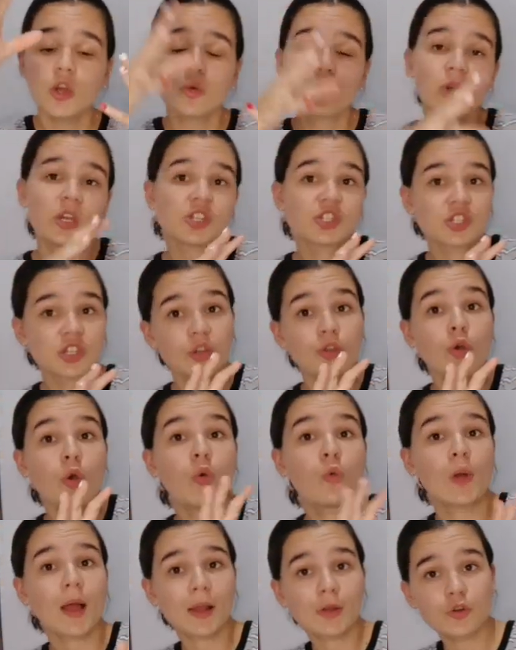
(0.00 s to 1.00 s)
which
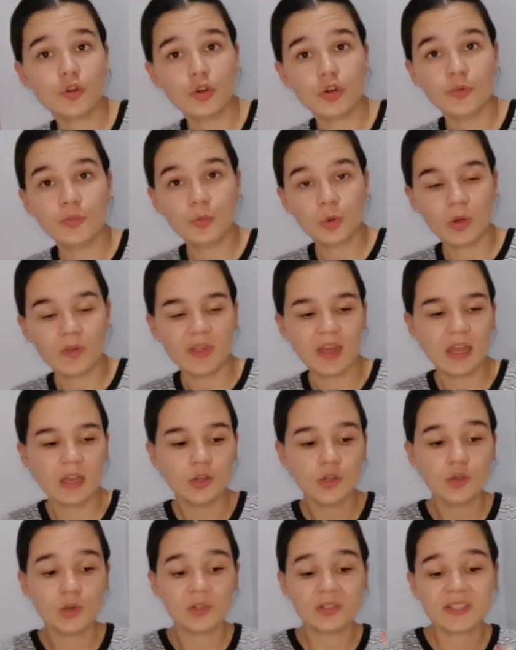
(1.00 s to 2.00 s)
your one group
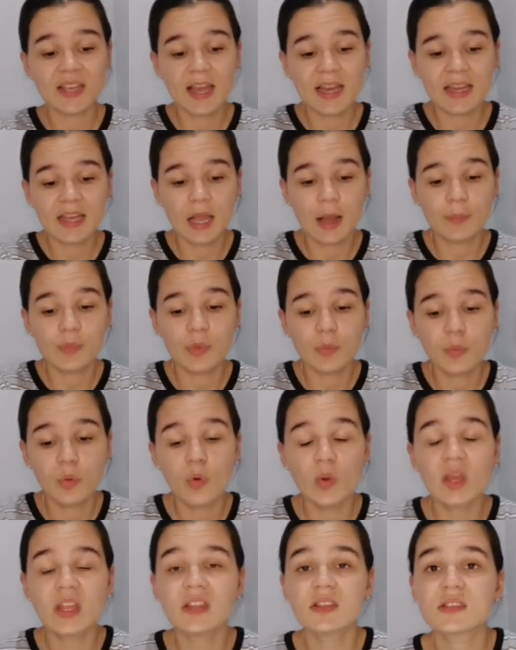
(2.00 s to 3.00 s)
you'll tally up the
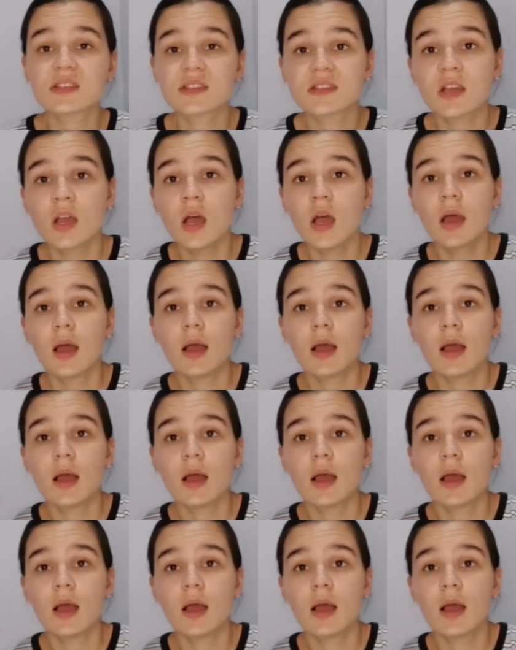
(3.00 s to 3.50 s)
points.